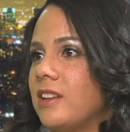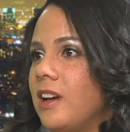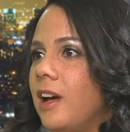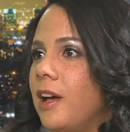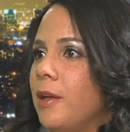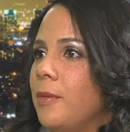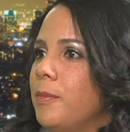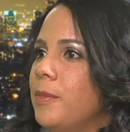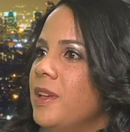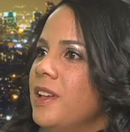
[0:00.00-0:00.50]

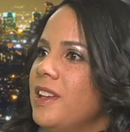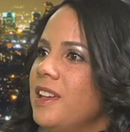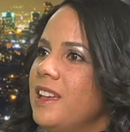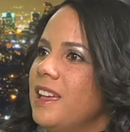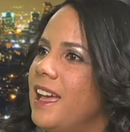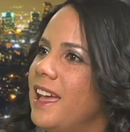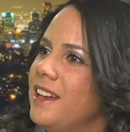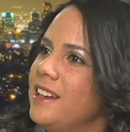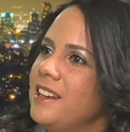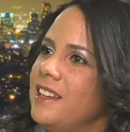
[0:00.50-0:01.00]
And
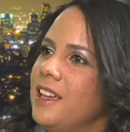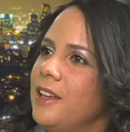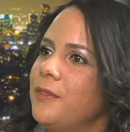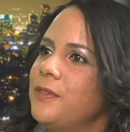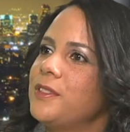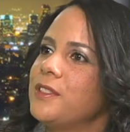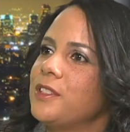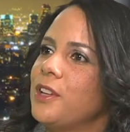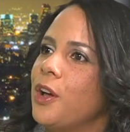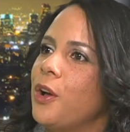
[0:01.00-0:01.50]
if
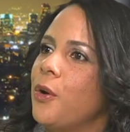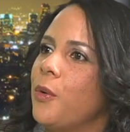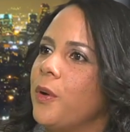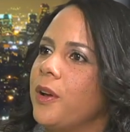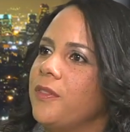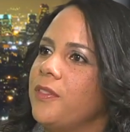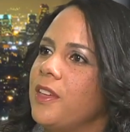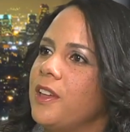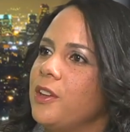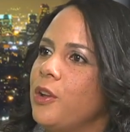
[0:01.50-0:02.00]
so,
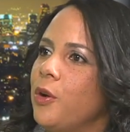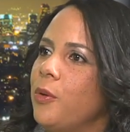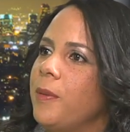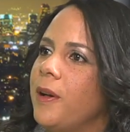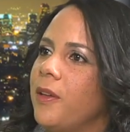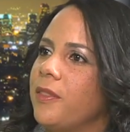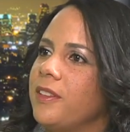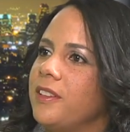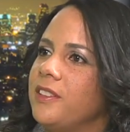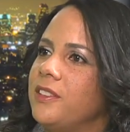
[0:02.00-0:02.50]
if they know
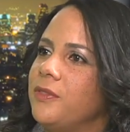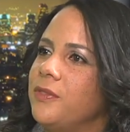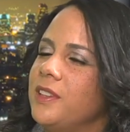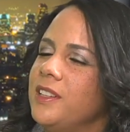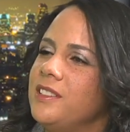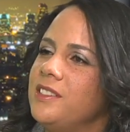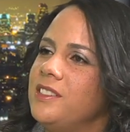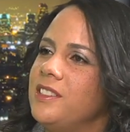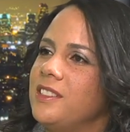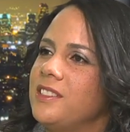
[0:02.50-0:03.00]
about these
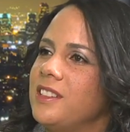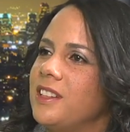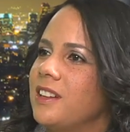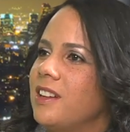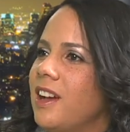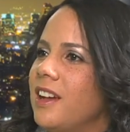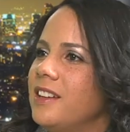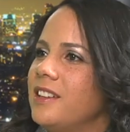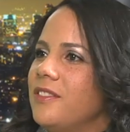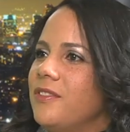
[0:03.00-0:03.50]
fees, does it
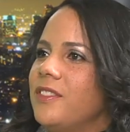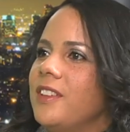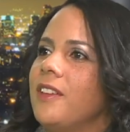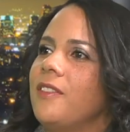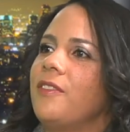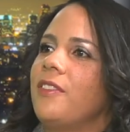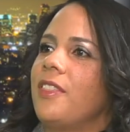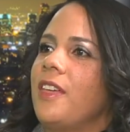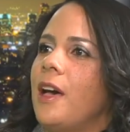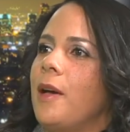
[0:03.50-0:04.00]
kind of
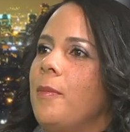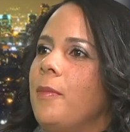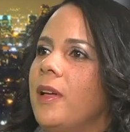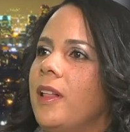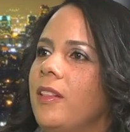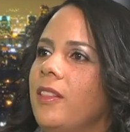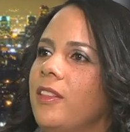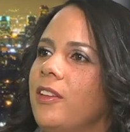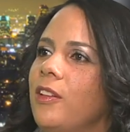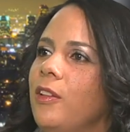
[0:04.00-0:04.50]
give them a
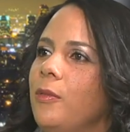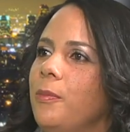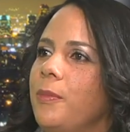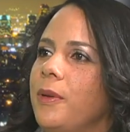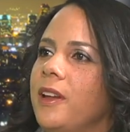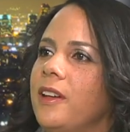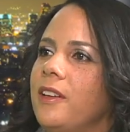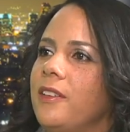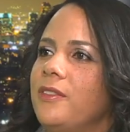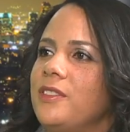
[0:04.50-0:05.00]
little
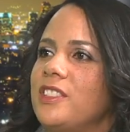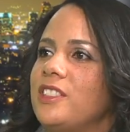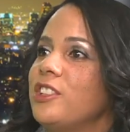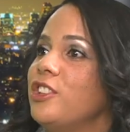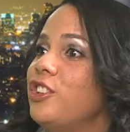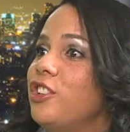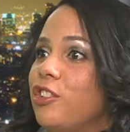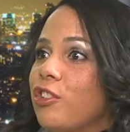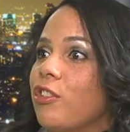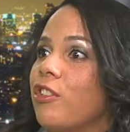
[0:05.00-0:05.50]
bit of
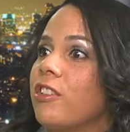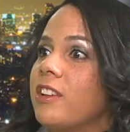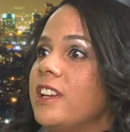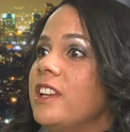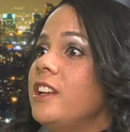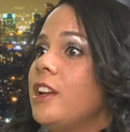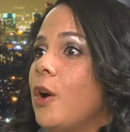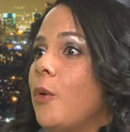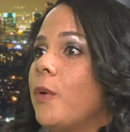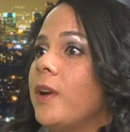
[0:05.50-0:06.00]
security
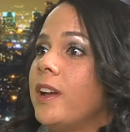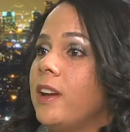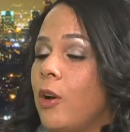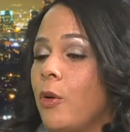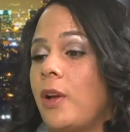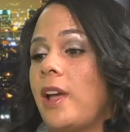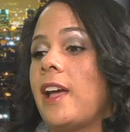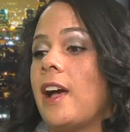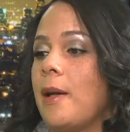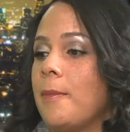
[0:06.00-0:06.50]
knowing,
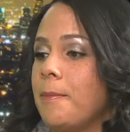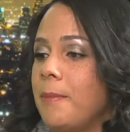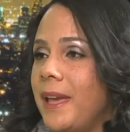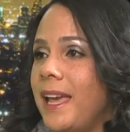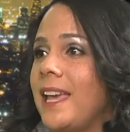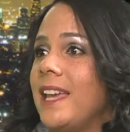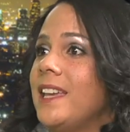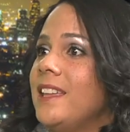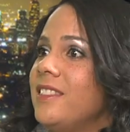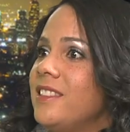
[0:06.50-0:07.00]
okay, I'm
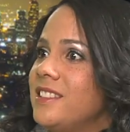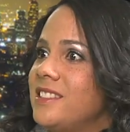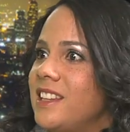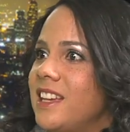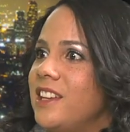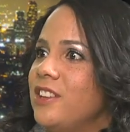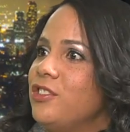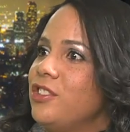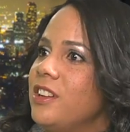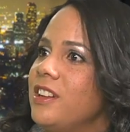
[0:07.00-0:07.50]
paying this
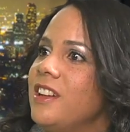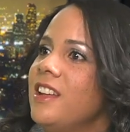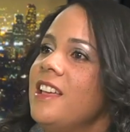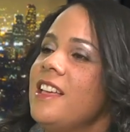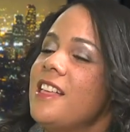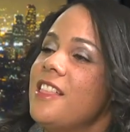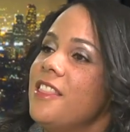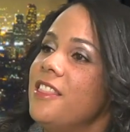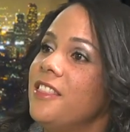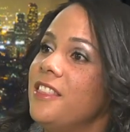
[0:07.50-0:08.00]
agent
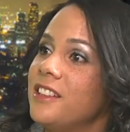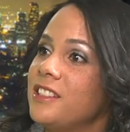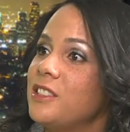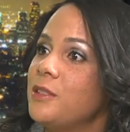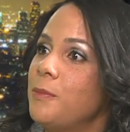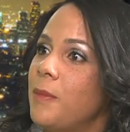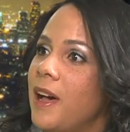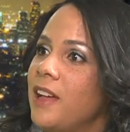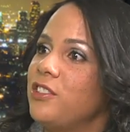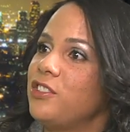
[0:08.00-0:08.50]
this
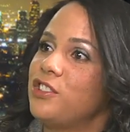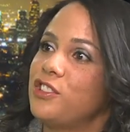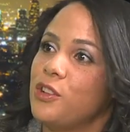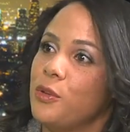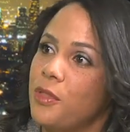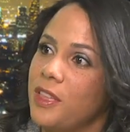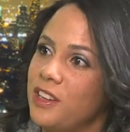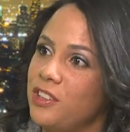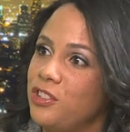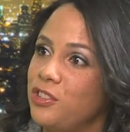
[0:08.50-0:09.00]
much, so
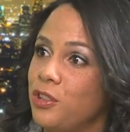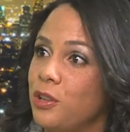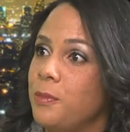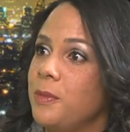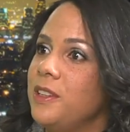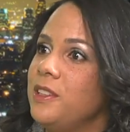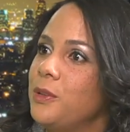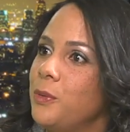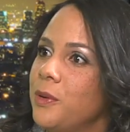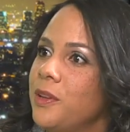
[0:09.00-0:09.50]
they should
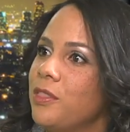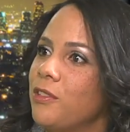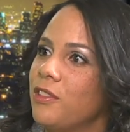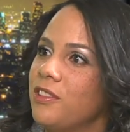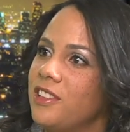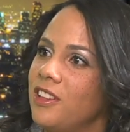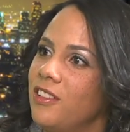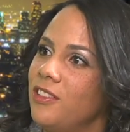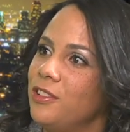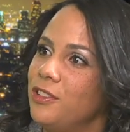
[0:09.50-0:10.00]
be doing their
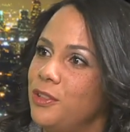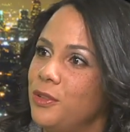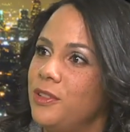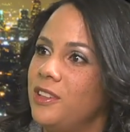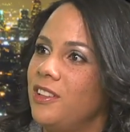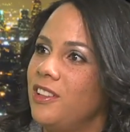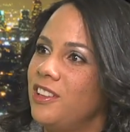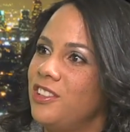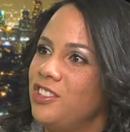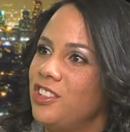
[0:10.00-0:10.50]
due
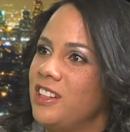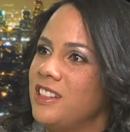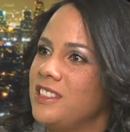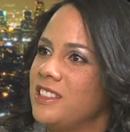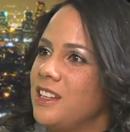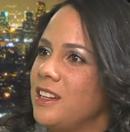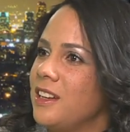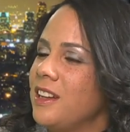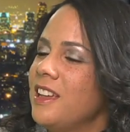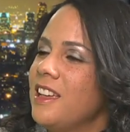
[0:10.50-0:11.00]
diligence,
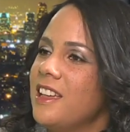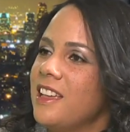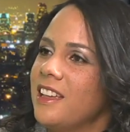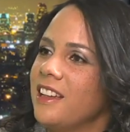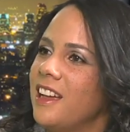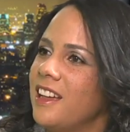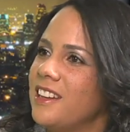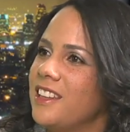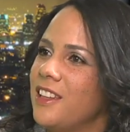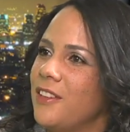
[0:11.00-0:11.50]
and
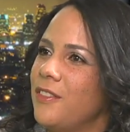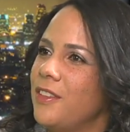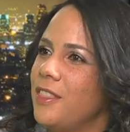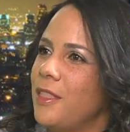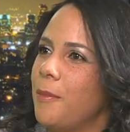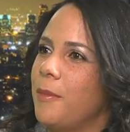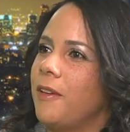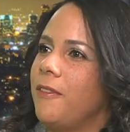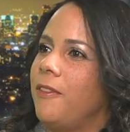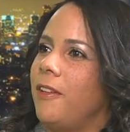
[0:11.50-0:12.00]
kind of giving
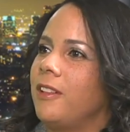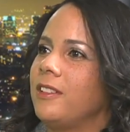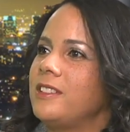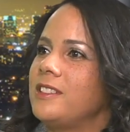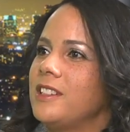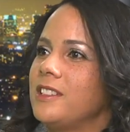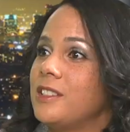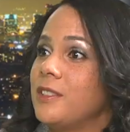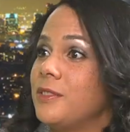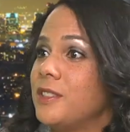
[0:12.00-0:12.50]
them a false
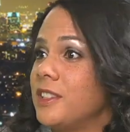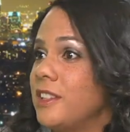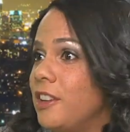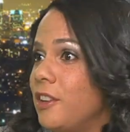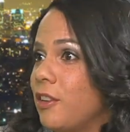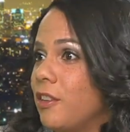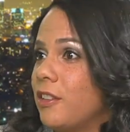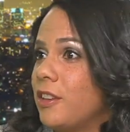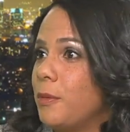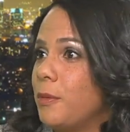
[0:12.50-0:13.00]
sense of security,